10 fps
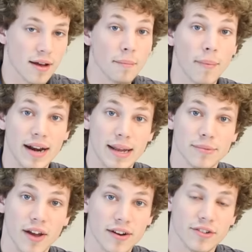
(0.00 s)
My
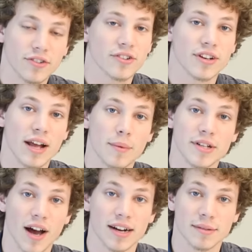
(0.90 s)
name's Anders, and today we
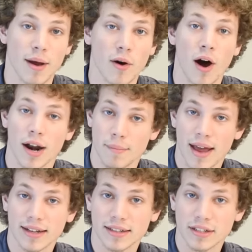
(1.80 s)
talked about
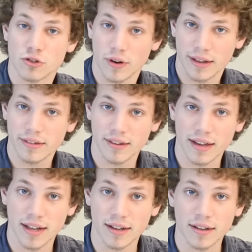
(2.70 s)
automatically
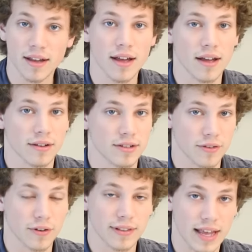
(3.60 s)
translating
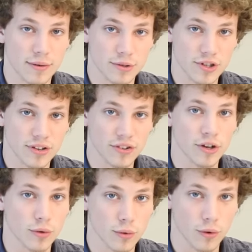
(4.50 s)
different languages
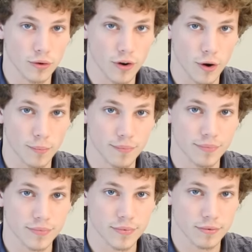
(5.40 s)
in Google Chrome
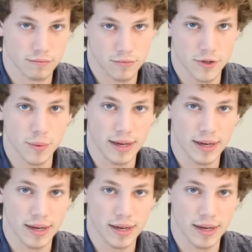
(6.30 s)
to